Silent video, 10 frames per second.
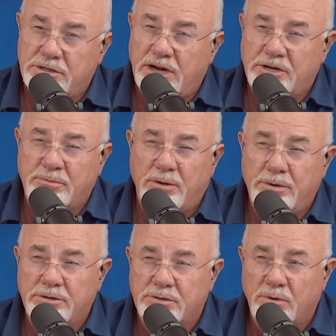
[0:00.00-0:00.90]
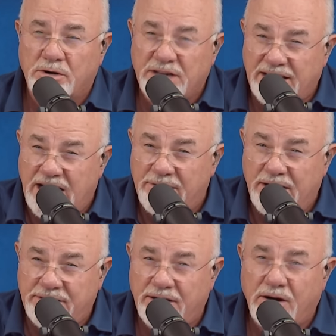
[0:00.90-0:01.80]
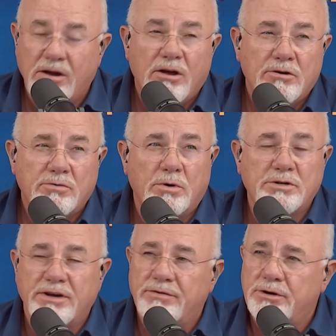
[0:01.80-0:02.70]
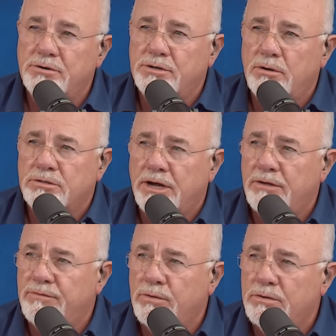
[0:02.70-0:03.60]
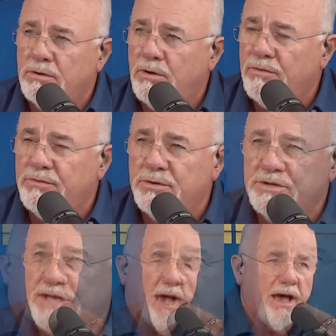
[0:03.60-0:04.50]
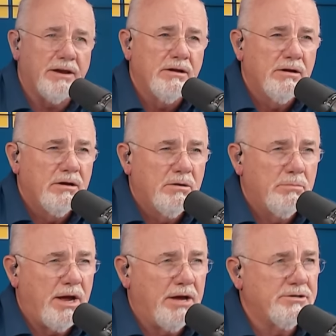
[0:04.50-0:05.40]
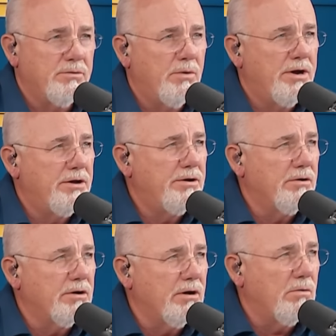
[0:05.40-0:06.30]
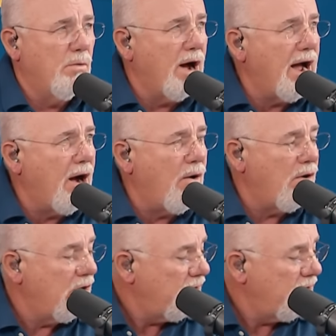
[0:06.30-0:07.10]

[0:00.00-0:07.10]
This is how small business works. That guy right there, 27 years old, taking for, over for his dad, passing away a year ago. Wow.